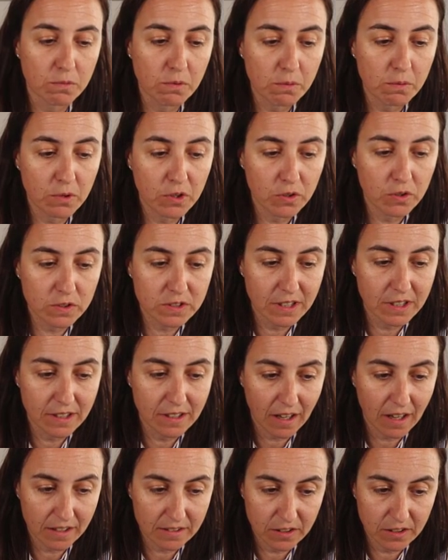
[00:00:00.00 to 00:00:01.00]
So we were using
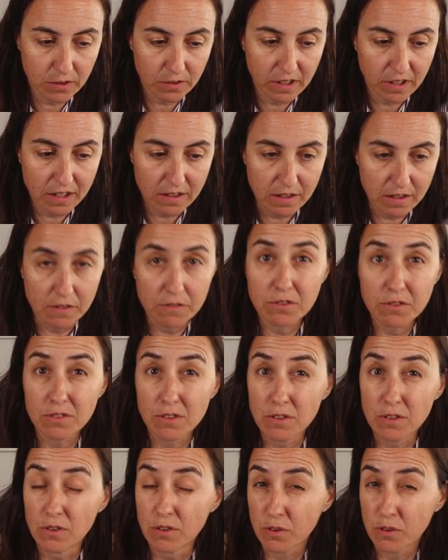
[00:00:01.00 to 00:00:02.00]
category ID from
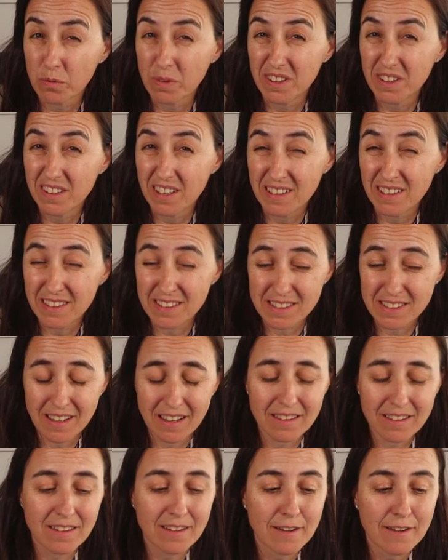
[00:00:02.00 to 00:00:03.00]
the Northwind
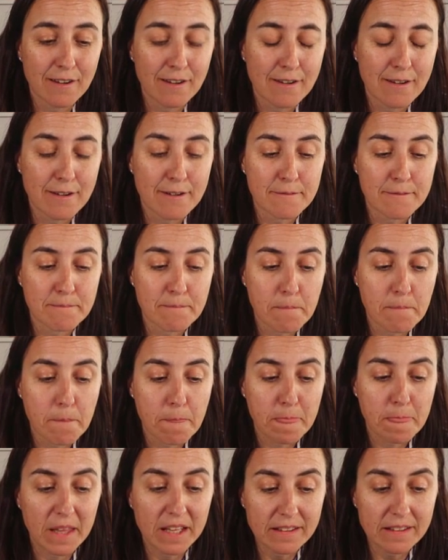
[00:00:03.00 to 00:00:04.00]
dataset.
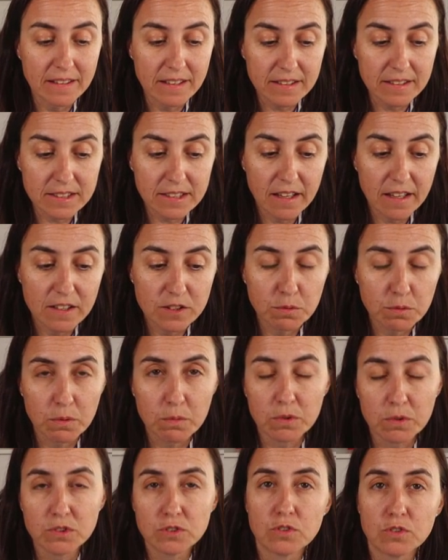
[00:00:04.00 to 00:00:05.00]
In this case, we
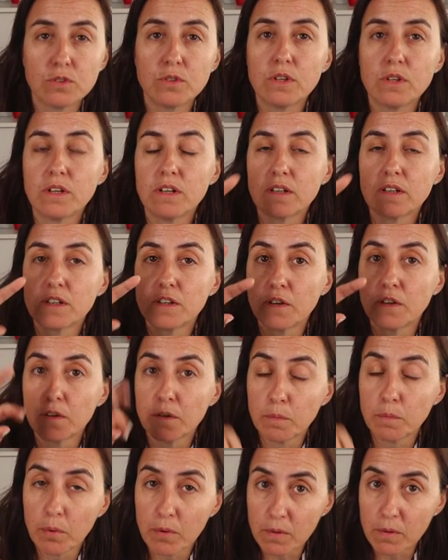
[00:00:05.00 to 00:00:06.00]
want to
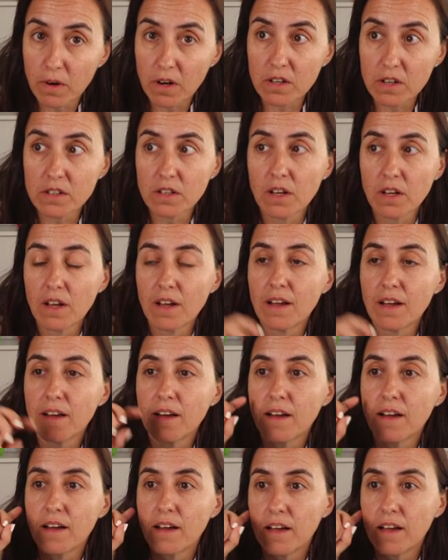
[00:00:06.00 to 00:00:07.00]
export
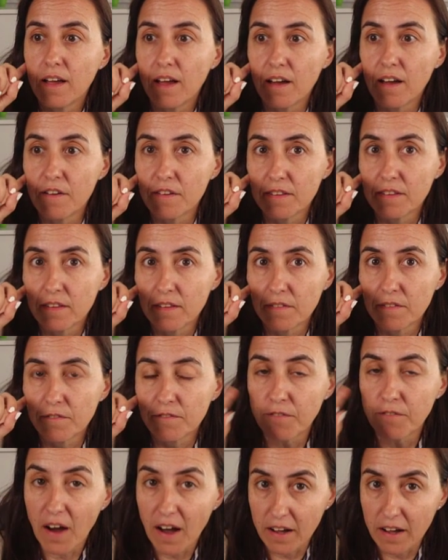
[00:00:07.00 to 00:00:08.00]
a
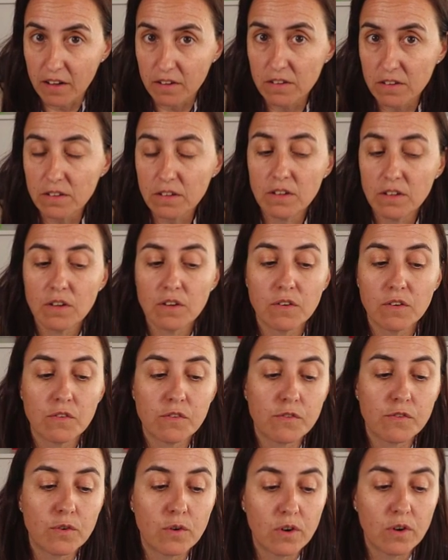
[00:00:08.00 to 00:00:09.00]
file
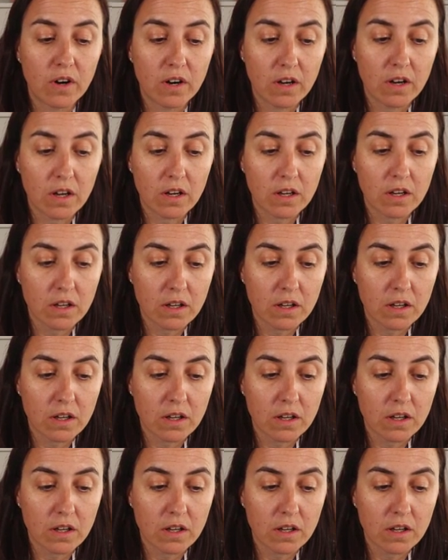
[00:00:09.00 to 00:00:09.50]
for